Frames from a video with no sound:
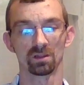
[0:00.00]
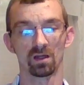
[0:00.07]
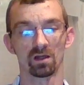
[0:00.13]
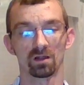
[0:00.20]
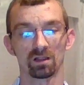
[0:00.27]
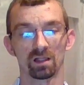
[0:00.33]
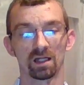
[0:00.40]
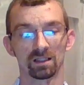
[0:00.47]

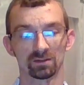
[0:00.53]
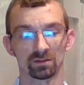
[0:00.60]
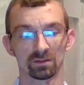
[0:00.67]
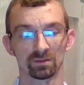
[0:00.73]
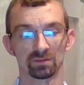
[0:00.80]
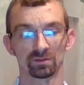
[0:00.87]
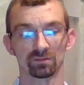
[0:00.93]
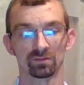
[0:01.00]
our
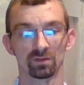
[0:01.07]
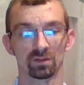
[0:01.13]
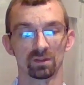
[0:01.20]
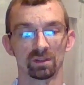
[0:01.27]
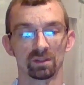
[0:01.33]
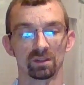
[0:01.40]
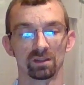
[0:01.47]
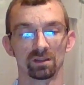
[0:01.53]
classrooms for
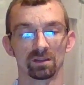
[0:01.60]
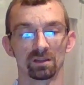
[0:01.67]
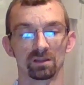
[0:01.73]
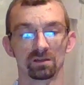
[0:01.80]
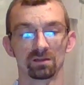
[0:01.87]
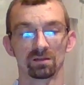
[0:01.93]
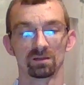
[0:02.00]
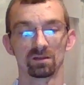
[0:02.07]
the
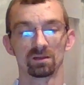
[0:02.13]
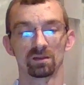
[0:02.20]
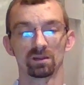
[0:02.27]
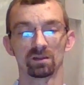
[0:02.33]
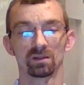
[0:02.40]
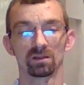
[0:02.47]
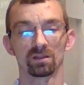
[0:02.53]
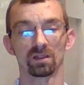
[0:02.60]

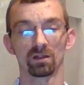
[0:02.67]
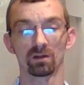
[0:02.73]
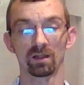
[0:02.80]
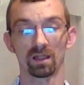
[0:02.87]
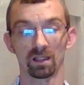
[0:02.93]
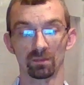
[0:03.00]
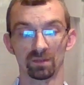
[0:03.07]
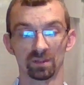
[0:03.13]
lower
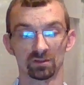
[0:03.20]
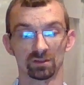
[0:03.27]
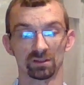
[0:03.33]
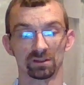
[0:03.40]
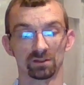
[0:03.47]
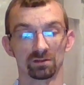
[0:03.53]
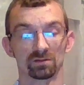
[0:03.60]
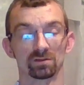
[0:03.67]
elementary
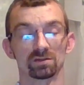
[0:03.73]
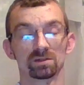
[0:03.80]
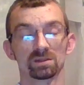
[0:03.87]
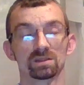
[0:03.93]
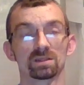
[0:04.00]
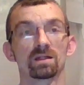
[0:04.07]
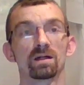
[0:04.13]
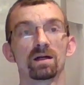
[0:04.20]
students.
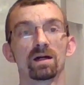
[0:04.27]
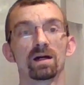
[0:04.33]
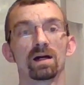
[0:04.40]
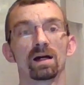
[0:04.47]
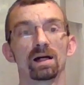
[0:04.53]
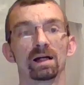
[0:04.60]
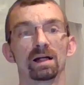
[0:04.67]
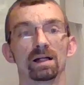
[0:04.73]

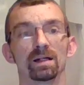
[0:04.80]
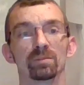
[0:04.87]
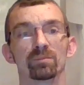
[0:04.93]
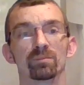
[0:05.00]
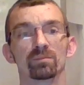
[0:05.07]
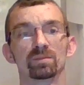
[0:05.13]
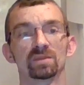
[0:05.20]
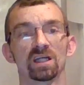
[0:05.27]

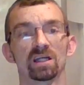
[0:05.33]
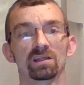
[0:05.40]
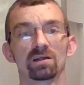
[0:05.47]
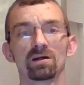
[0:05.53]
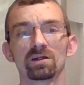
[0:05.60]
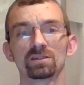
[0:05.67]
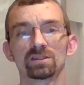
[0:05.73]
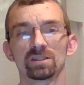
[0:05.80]

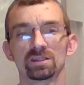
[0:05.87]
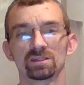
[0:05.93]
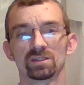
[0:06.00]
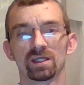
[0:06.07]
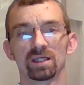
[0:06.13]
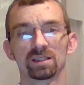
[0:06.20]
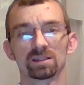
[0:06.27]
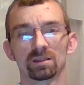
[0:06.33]
Technology has
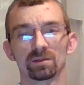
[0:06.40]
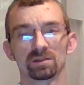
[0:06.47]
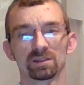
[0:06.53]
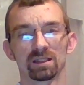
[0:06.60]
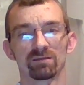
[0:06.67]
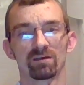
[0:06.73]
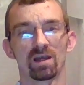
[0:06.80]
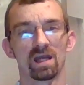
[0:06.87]
changed almost
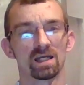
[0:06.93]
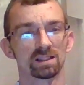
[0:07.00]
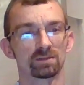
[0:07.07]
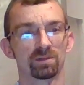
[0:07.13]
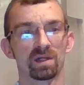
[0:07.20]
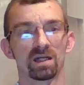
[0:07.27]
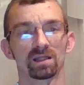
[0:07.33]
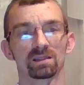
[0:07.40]
every
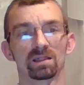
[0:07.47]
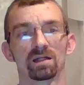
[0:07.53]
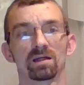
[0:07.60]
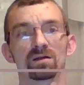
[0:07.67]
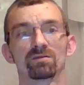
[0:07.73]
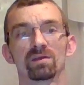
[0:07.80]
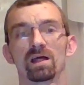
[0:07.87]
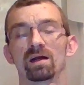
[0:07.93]
aspect
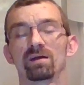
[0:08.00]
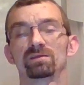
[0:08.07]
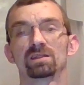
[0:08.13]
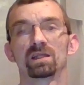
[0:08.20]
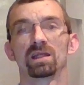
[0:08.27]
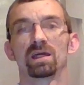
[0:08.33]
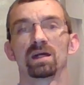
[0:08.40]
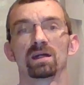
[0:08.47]
of life
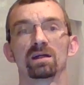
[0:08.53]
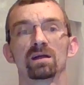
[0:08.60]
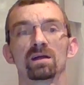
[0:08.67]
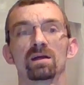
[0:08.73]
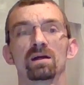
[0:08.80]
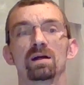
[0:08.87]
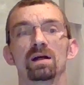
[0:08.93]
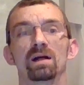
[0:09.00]
today.
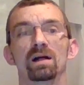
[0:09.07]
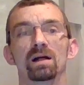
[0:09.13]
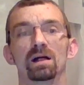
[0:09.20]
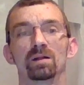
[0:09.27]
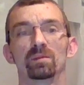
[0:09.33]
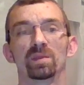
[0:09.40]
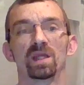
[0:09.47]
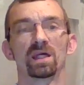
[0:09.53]

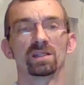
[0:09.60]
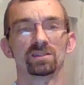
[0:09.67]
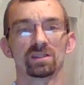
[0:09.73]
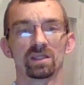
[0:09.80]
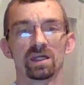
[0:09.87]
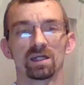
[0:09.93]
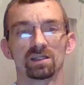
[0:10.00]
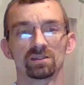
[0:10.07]
In
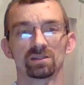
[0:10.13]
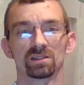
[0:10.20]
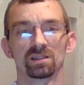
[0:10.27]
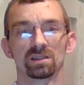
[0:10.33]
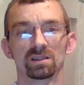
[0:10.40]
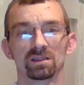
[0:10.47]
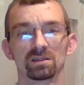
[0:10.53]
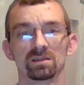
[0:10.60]

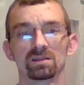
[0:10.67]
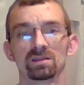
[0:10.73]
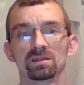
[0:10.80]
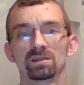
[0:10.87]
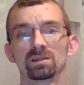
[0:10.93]
education,